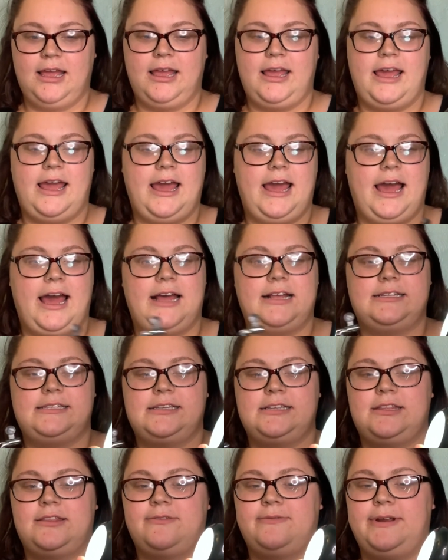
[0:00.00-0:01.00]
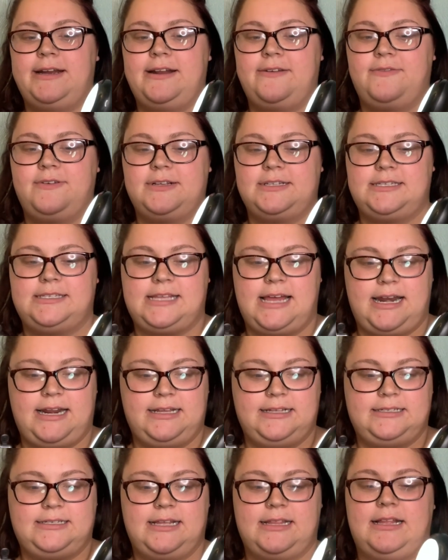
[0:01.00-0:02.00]
it has 3 different
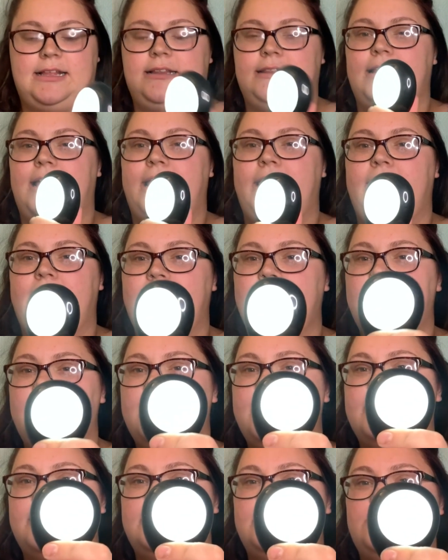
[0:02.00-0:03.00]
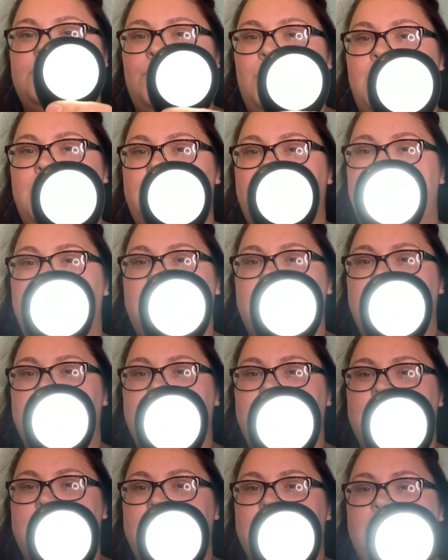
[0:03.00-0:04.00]
settings on the light. There's 1,
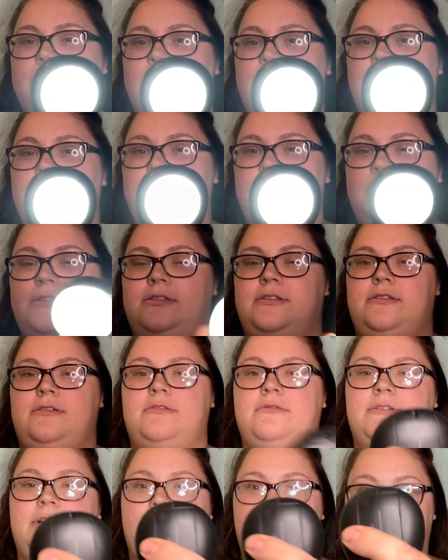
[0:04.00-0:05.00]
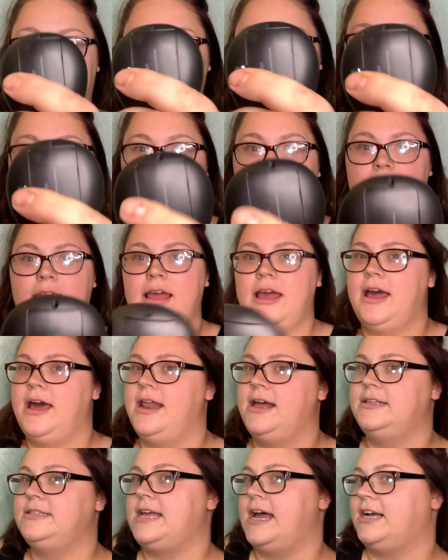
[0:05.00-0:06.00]
2, 3.
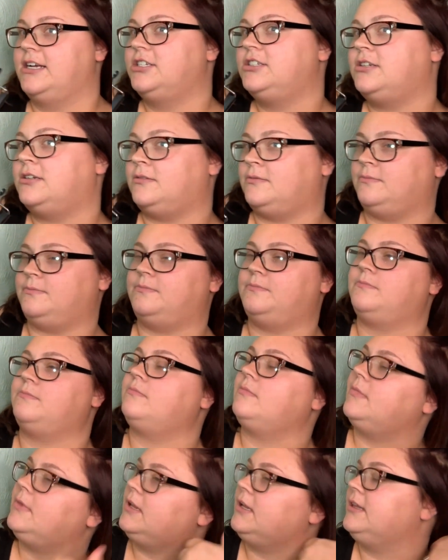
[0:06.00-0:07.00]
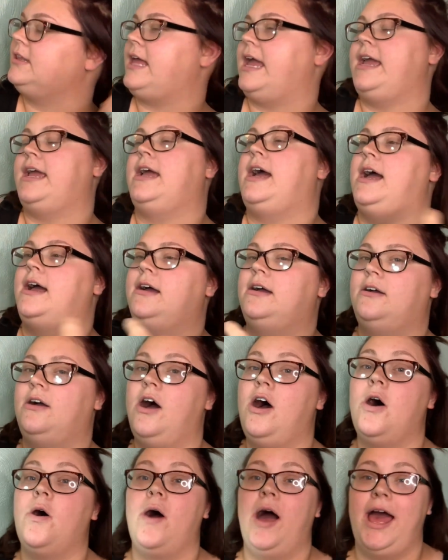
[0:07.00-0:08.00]
And it's like,
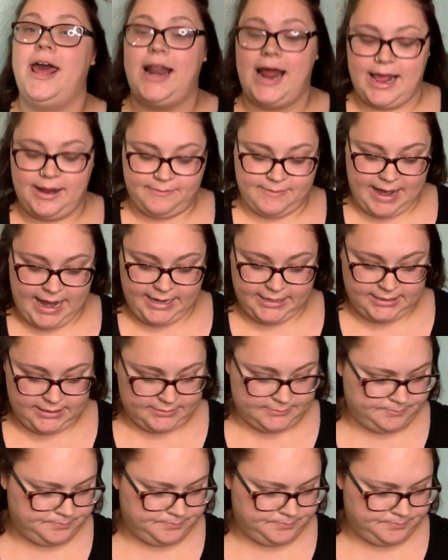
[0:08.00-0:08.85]
oh, and I rate